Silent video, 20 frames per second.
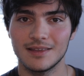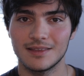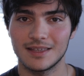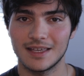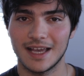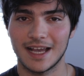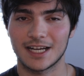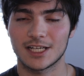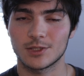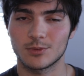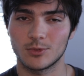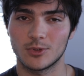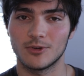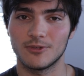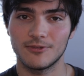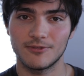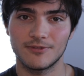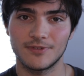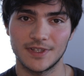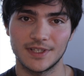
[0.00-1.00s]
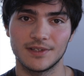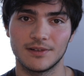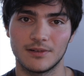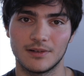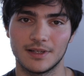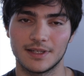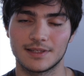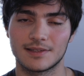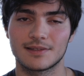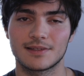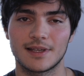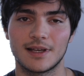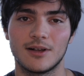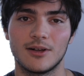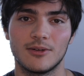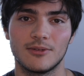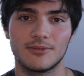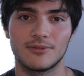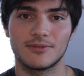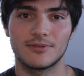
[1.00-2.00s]
the actual feel
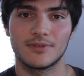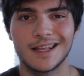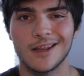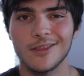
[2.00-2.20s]
itself.